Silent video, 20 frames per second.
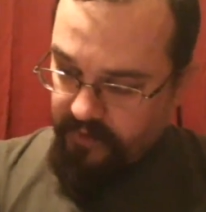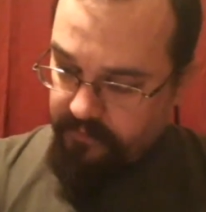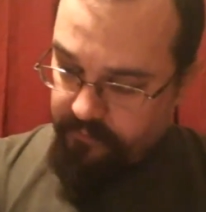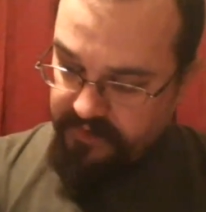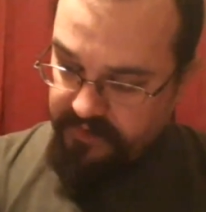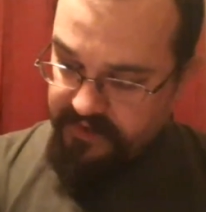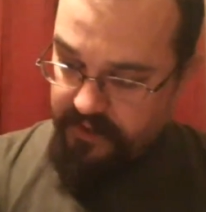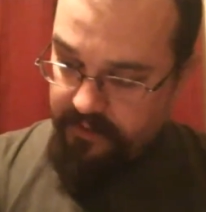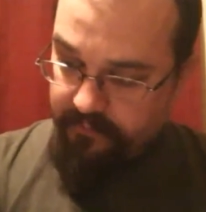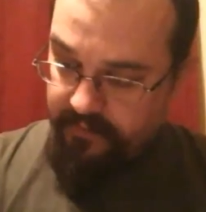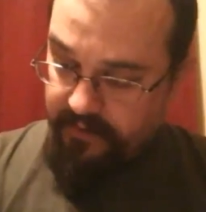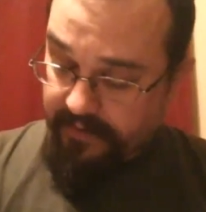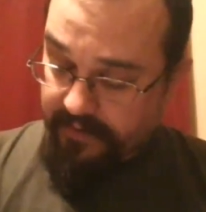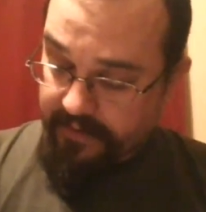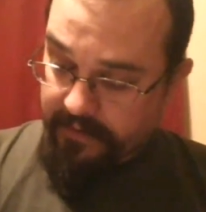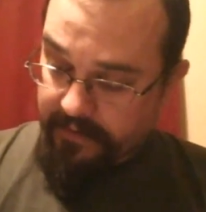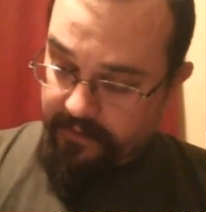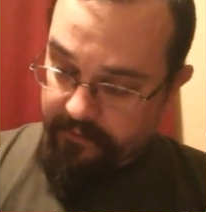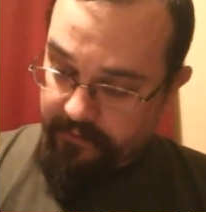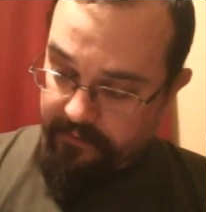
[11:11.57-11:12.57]
Meshiba
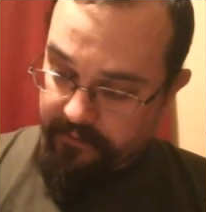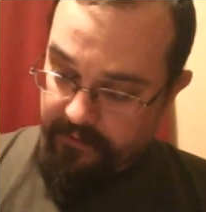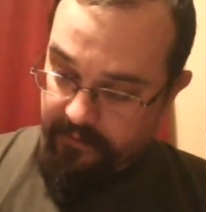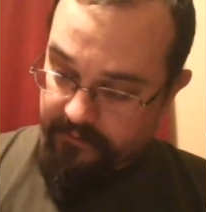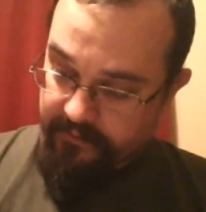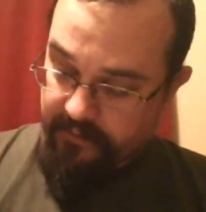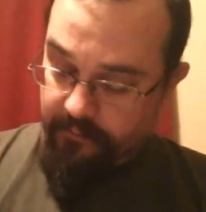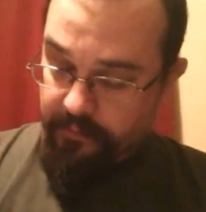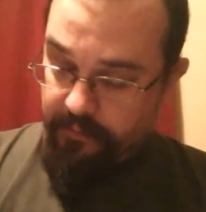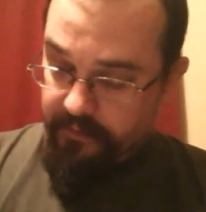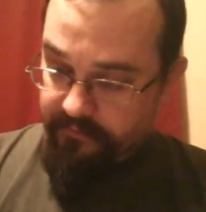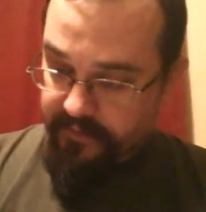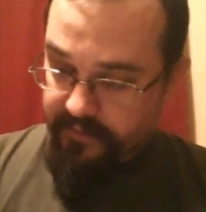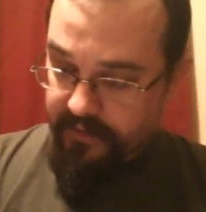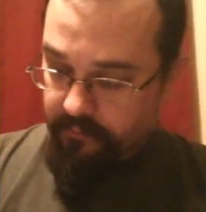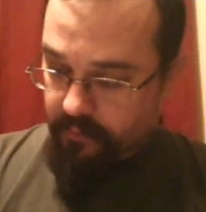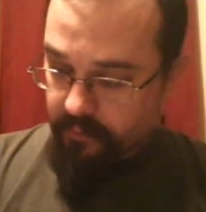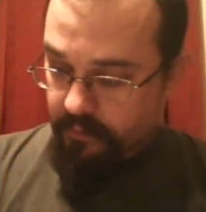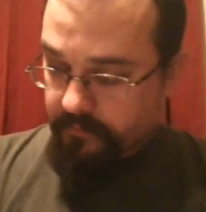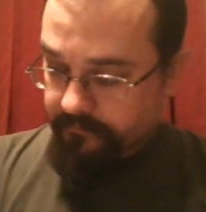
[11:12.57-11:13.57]
and the Temple of
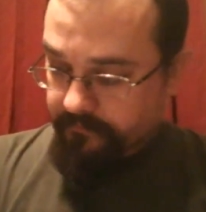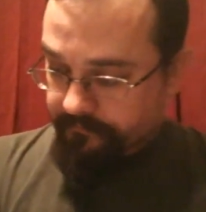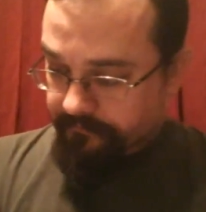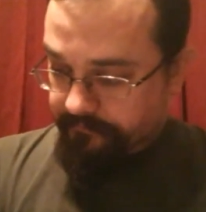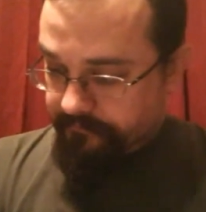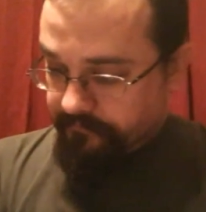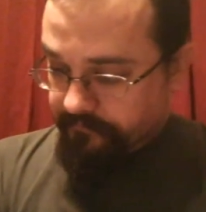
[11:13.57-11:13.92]
Nerul.